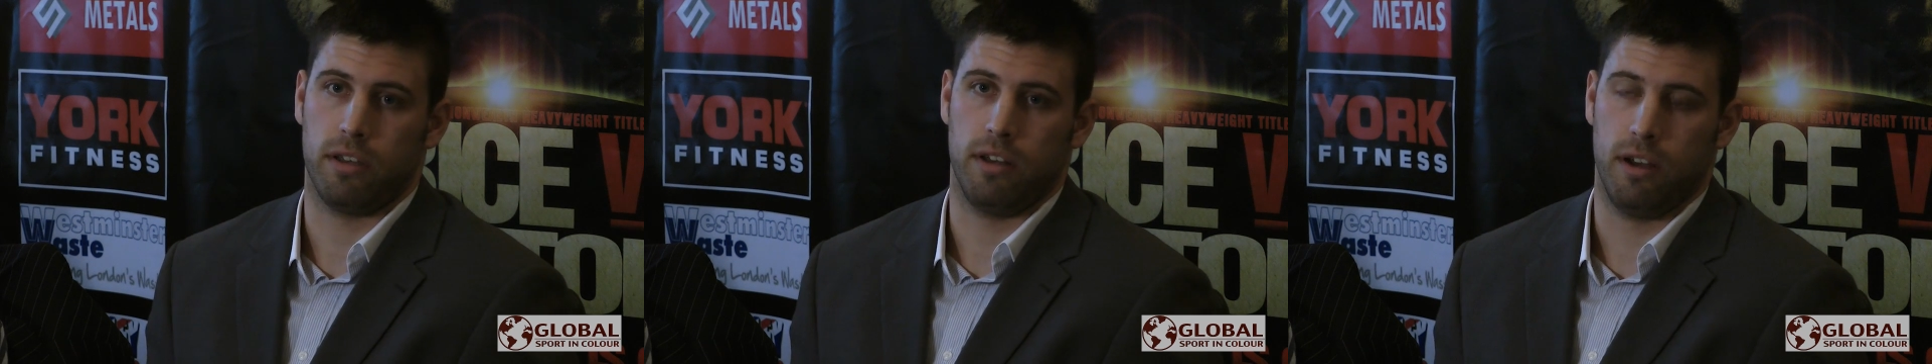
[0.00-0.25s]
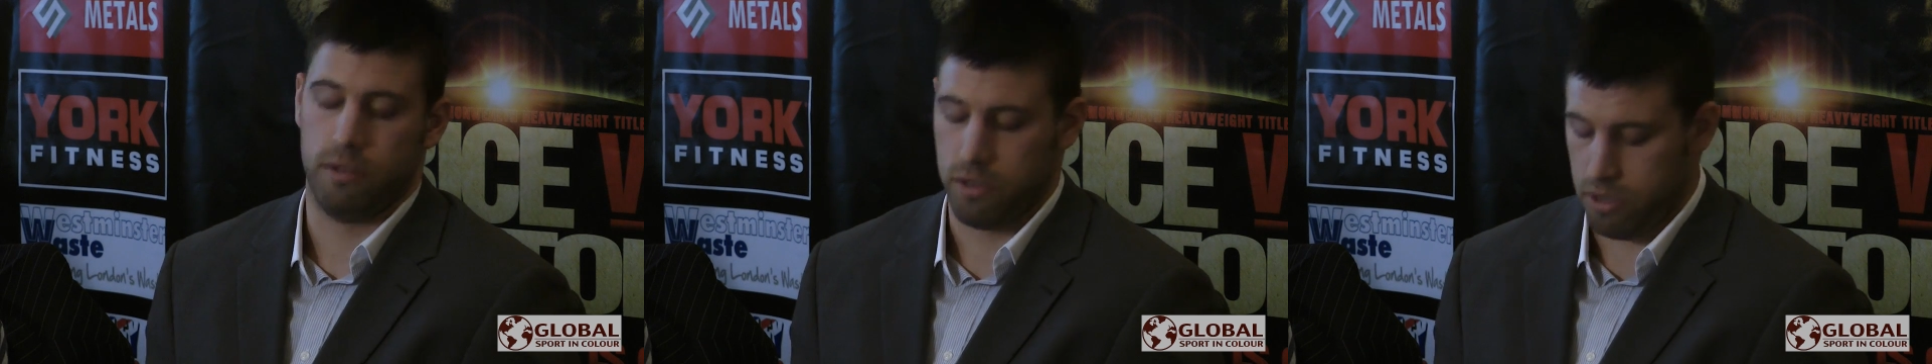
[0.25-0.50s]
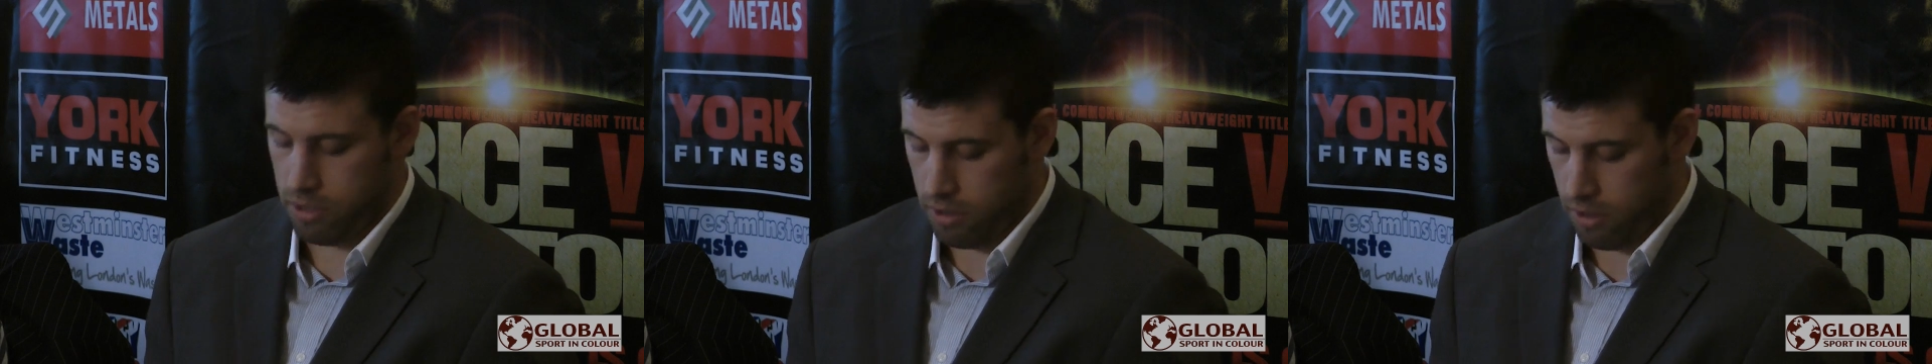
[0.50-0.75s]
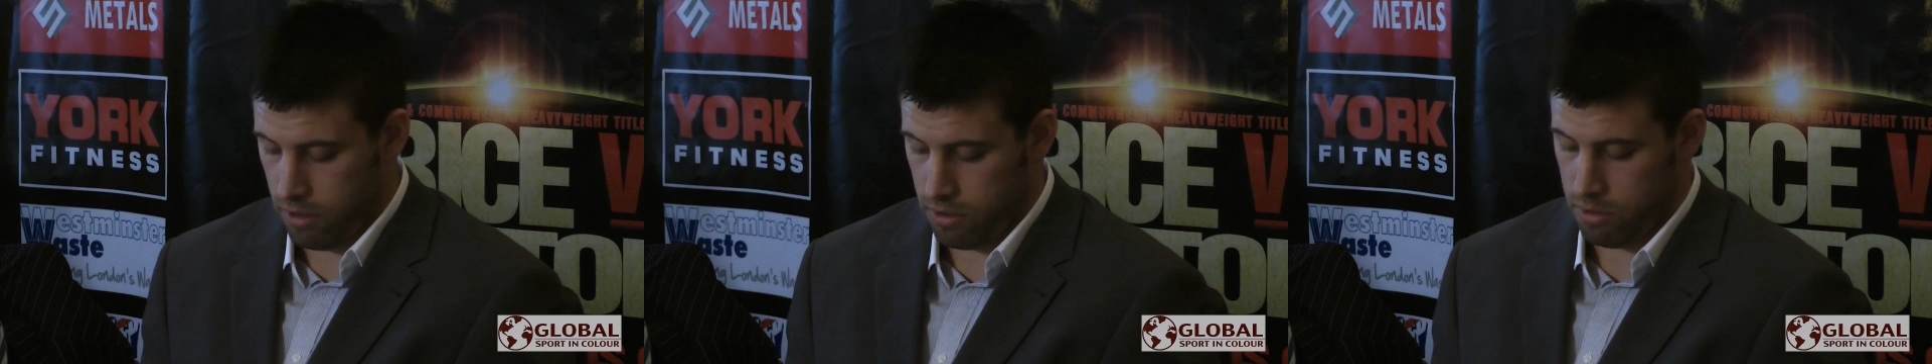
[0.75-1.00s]
You know,
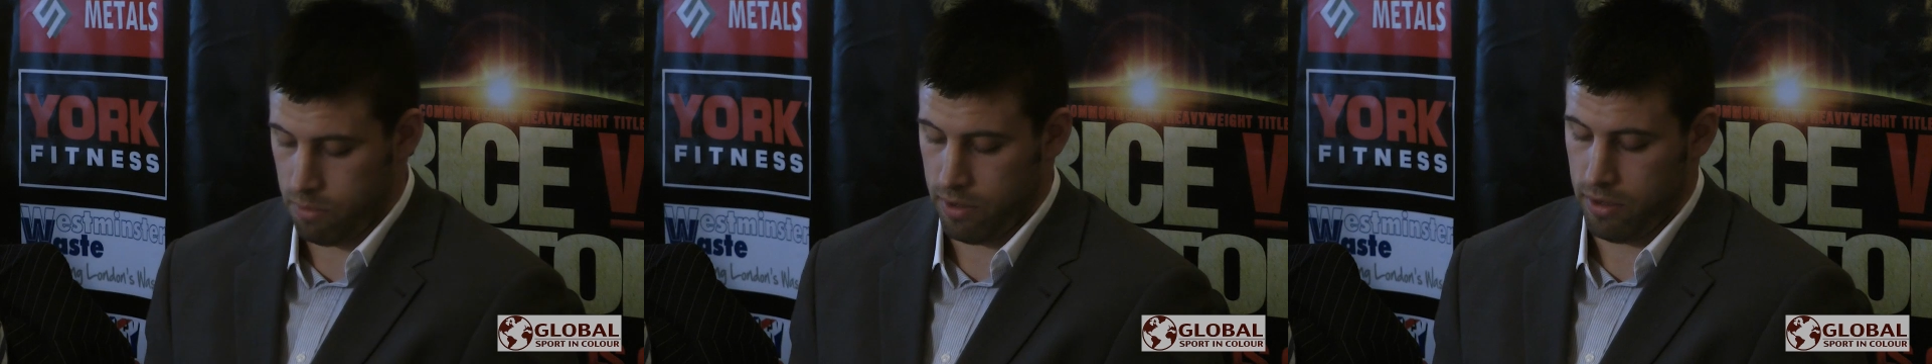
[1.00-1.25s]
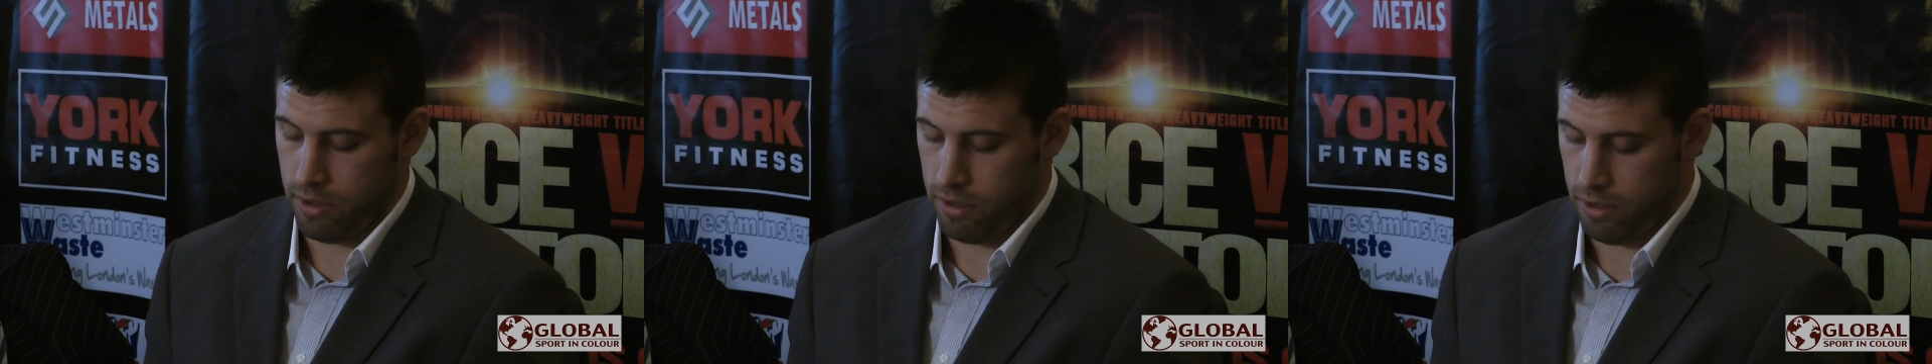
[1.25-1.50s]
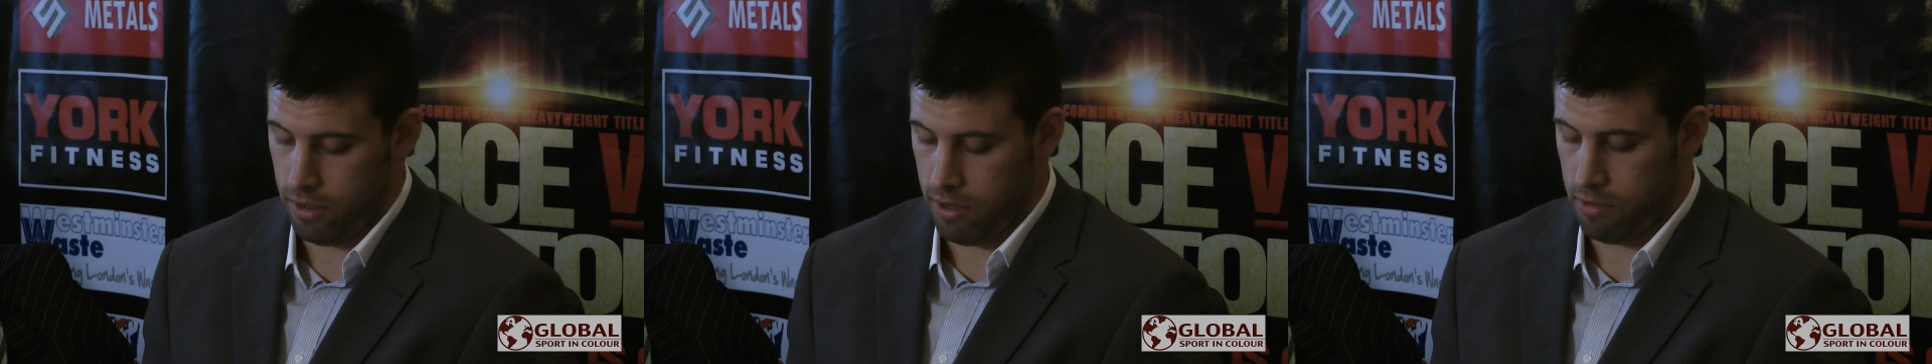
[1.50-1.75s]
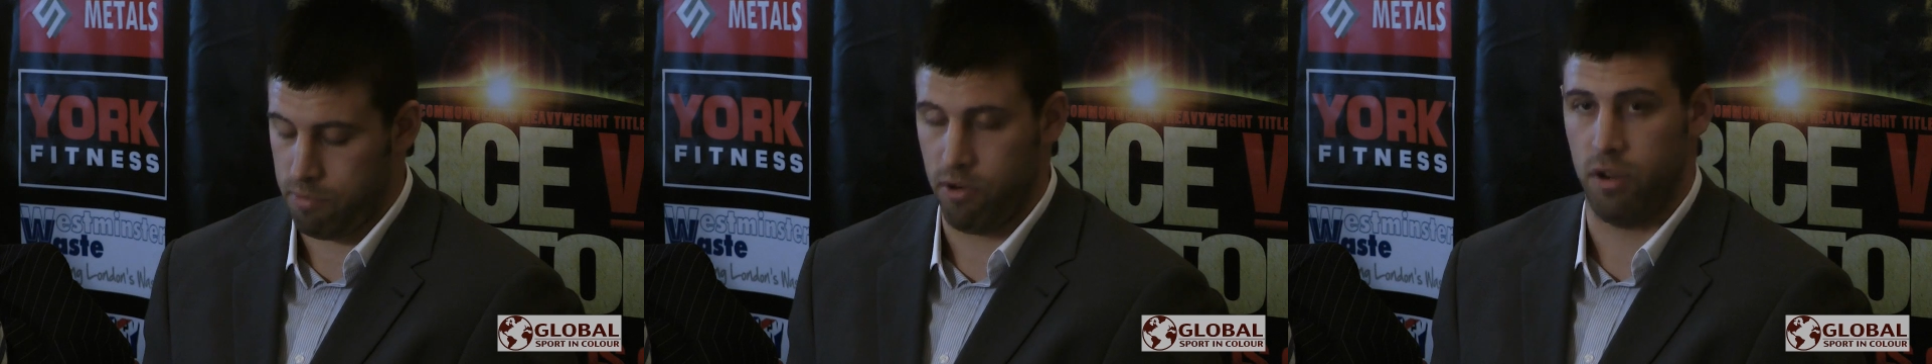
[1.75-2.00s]
I just won the
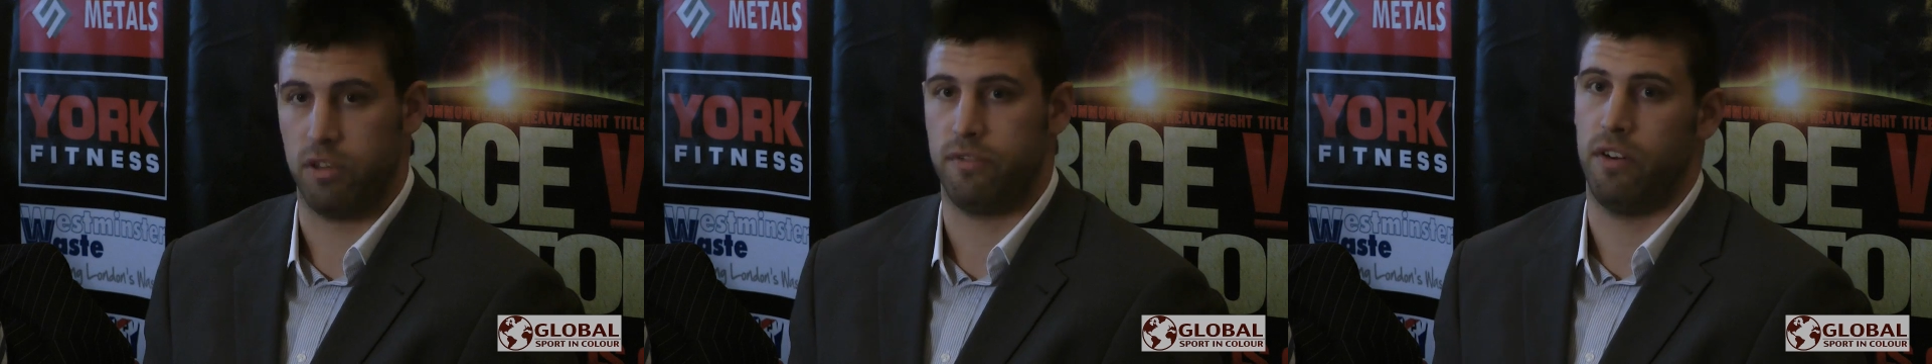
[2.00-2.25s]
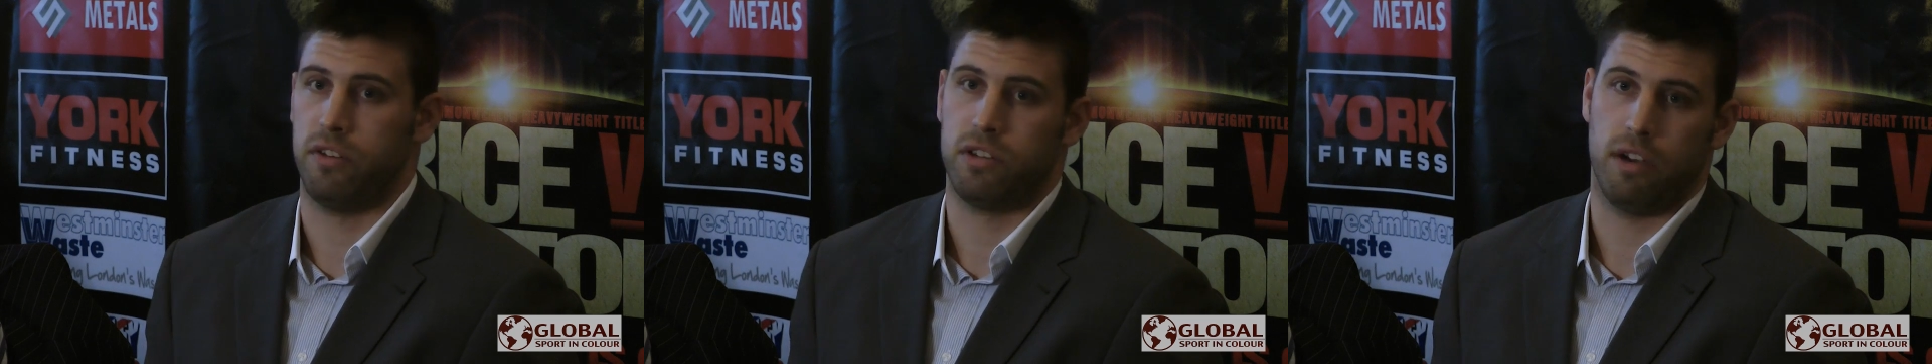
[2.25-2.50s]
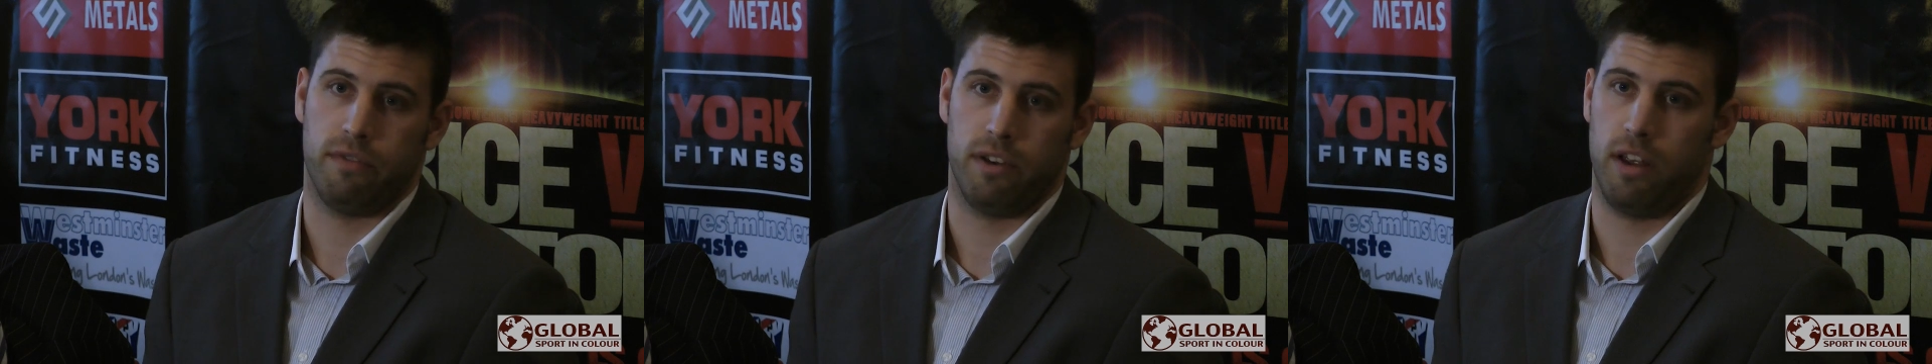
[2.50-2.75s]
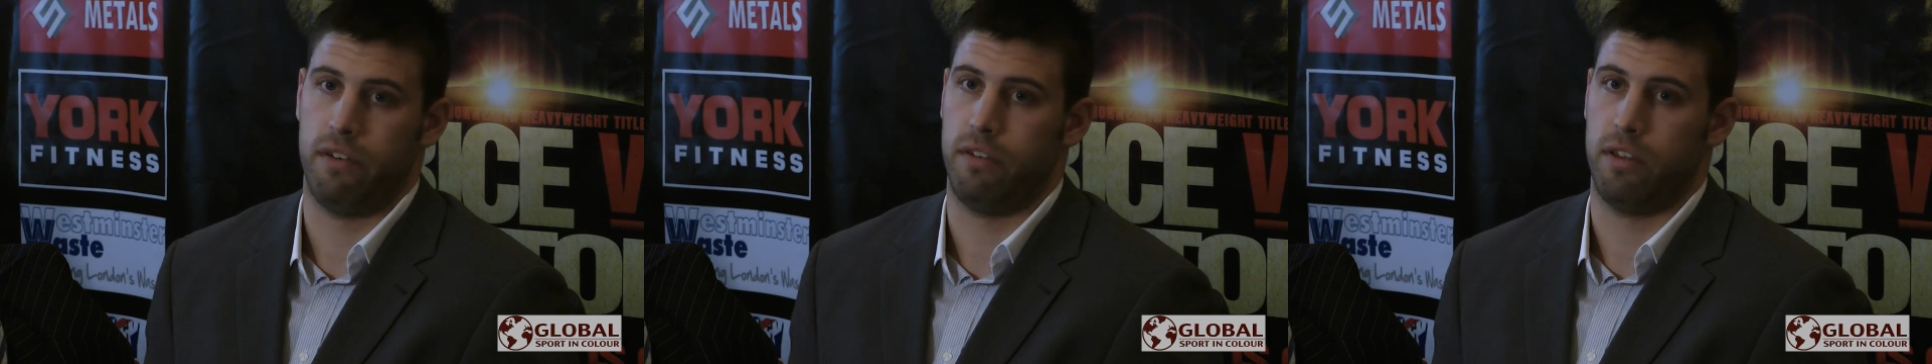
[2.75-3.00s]
prize fight at the Southern
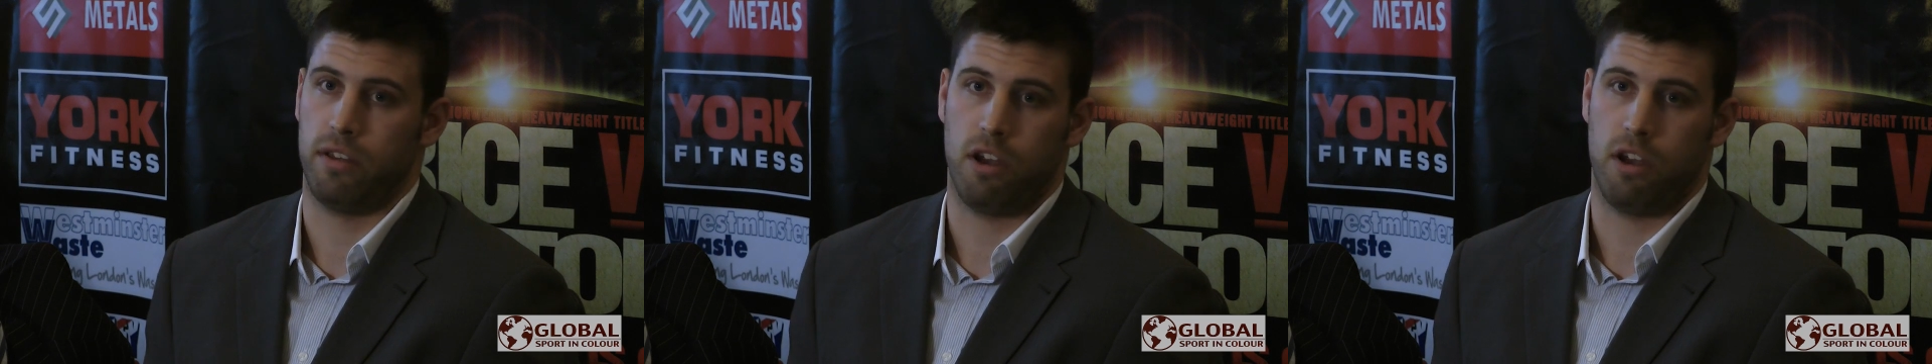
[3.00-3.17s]
Area,